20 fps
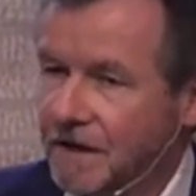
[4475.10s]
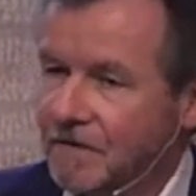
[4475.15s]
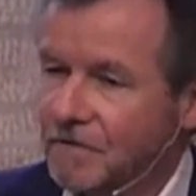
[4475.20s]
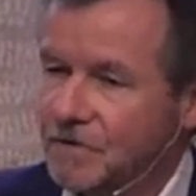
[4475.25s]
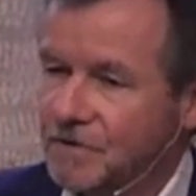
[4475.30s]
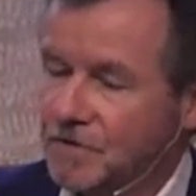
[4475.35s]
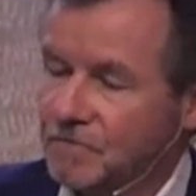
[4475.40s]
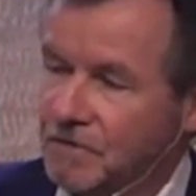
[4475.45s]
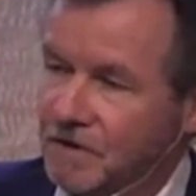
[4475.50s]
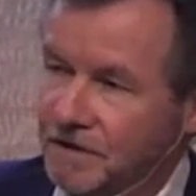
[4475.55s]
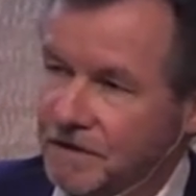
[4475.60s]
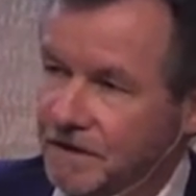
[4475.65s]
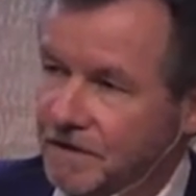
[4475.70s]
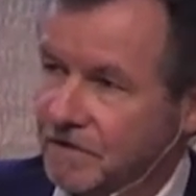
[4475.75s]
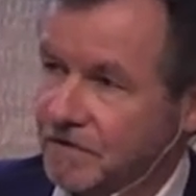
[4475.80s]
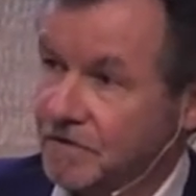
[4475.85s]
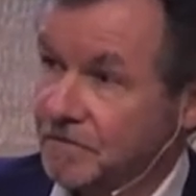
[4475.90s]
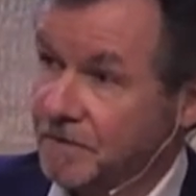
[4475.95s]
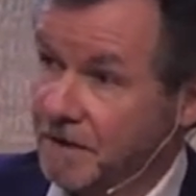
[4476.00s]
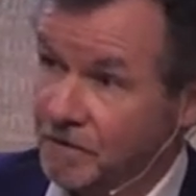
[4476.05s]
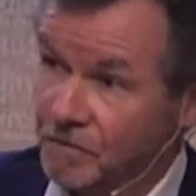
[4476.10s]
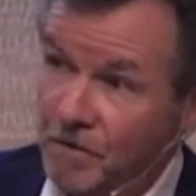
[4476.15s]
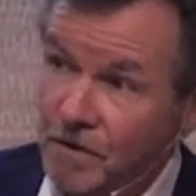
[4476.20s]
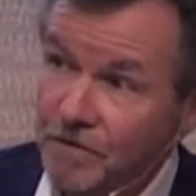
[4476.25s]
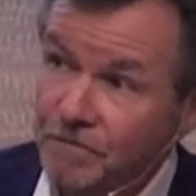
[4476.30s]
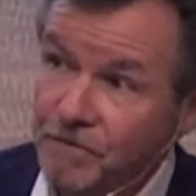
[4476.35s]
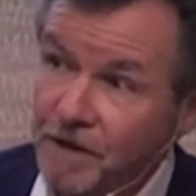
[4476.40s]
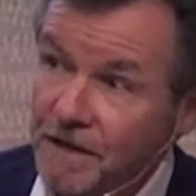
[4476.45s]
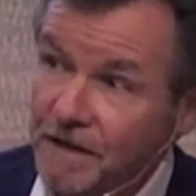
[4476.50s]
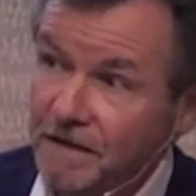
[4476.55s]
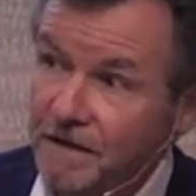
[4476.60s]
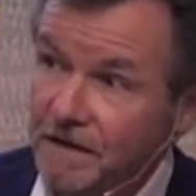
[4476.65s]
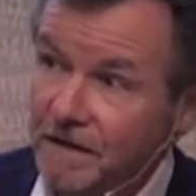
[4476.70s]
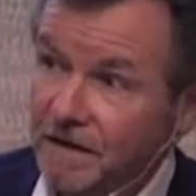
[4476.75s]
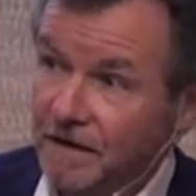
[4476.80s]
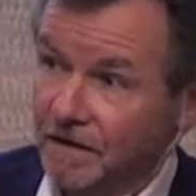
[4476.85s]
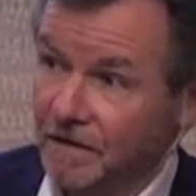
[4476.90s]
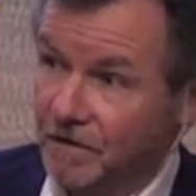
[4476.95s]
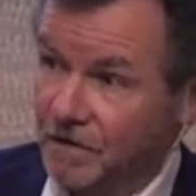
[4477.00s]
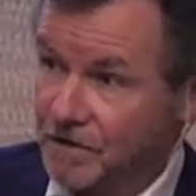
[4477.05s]
I also wanted it to be worldwide,
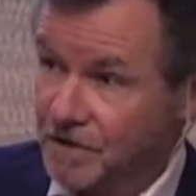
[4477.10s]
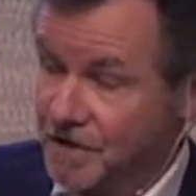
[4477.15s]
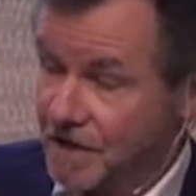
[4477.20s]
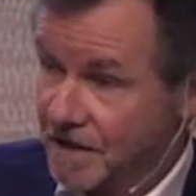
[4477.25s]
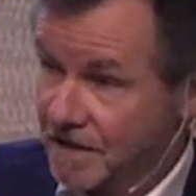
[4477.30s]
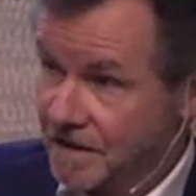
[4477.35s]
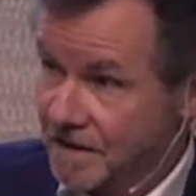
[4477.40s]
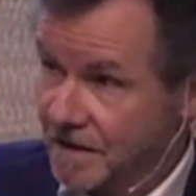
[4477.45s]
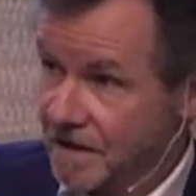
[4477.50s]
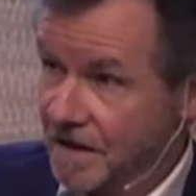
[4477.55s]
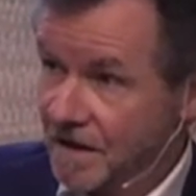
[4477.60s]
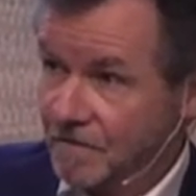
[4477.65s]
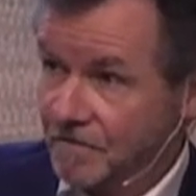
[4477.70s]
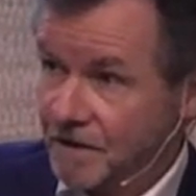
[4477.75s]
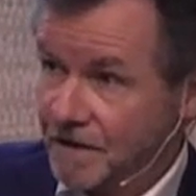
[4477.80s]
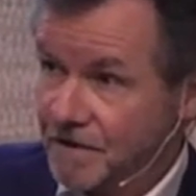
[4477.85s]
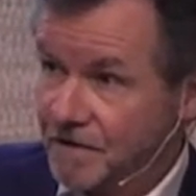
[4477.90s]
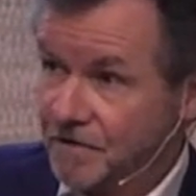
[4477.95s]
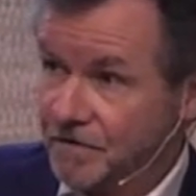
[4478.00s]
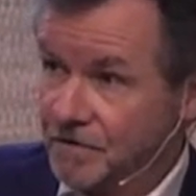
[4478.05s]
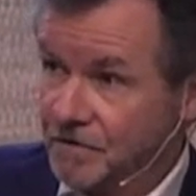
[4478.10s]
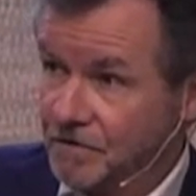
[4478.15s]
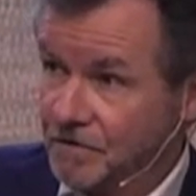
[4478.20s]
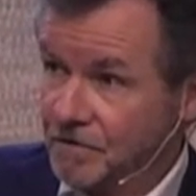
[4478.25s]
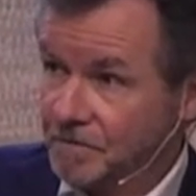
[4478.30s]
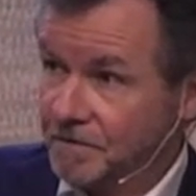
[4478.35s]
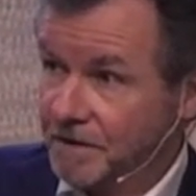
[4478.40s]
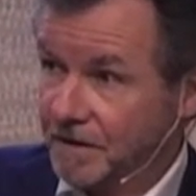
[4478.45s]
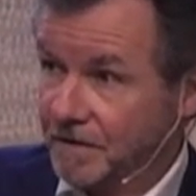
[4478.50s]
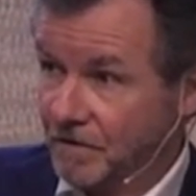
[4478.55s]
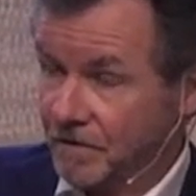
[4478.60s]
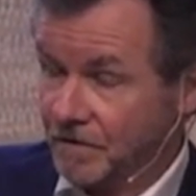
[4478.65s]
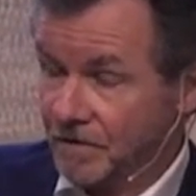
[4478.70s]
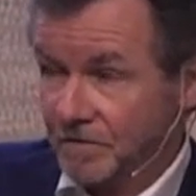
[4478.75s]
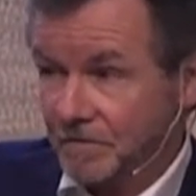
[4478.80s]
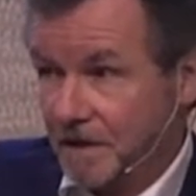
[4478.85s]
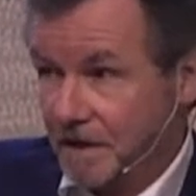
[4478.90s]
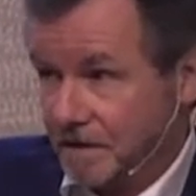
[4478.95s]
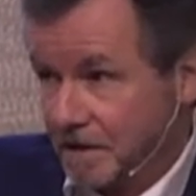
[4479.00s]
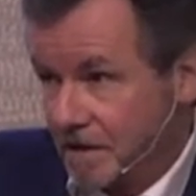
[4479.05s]
not just Western Europe and North
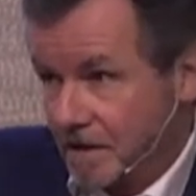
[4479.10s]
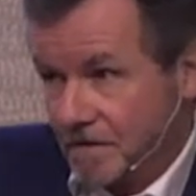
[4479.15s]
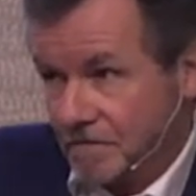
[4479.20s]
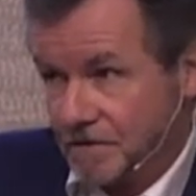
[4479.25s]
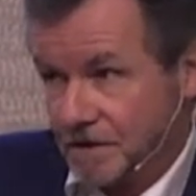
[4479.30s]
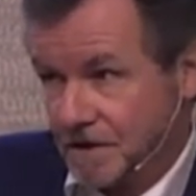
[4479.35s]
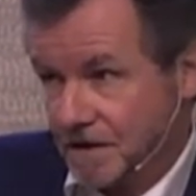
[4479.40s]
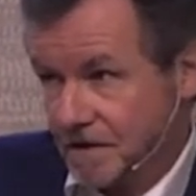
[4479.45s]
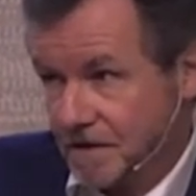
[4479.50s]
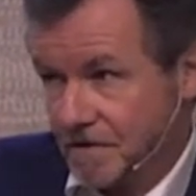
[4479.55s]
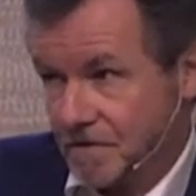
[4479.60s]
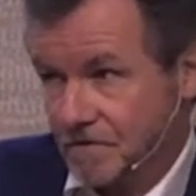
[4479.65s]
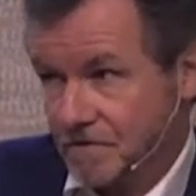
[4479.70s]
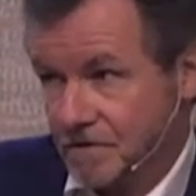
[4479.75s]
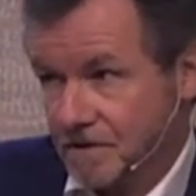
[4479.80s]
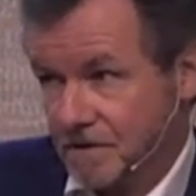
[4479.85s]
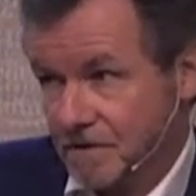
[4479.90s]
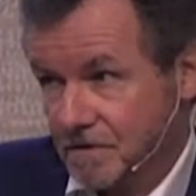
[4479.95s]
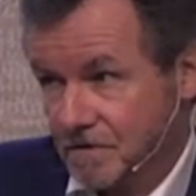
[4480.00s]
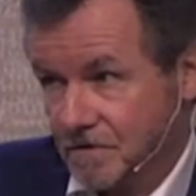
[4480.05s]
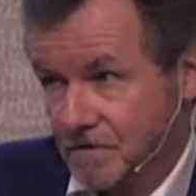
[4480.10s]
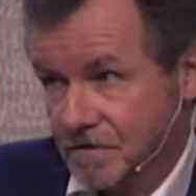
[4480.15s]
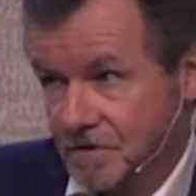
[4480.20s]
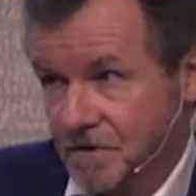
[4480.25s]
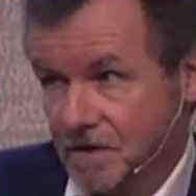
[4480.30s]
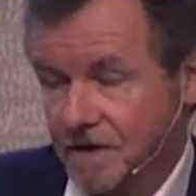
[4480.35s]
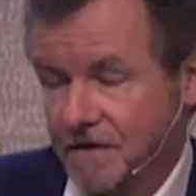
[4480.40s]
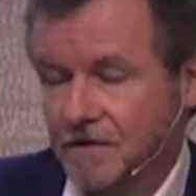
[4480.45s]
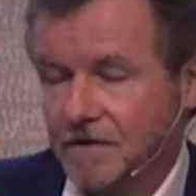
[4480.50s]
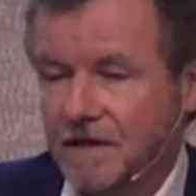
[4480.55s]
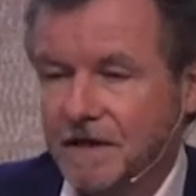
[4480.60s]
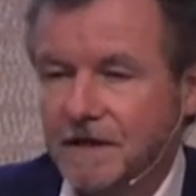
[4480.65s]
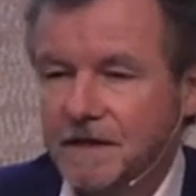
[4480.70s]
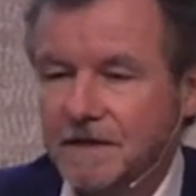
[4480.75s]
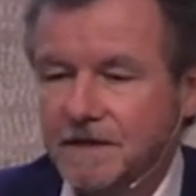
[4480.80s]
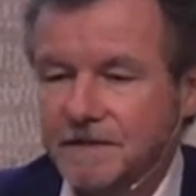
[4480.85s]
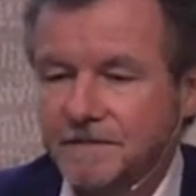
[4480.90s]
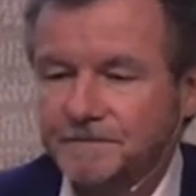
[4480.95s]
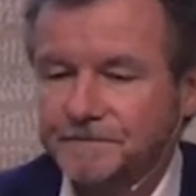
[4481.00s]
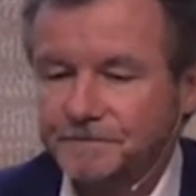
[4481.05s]
America, which is usually the
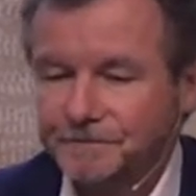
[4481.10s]
case.